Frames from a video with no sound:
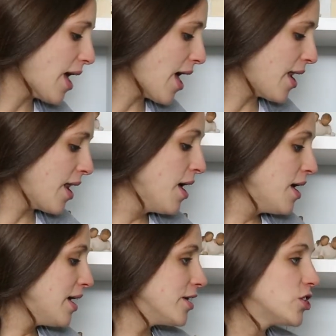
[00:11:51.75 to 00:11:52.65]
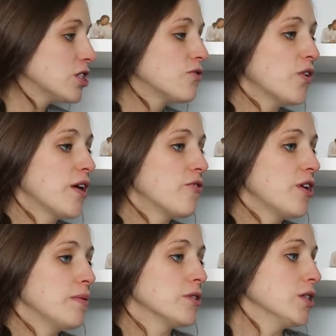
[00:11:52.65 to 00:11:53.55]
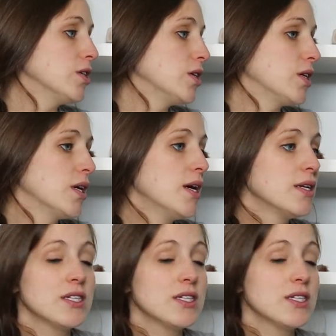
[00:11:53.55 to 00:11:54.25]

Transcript: and it's just fun for him to learn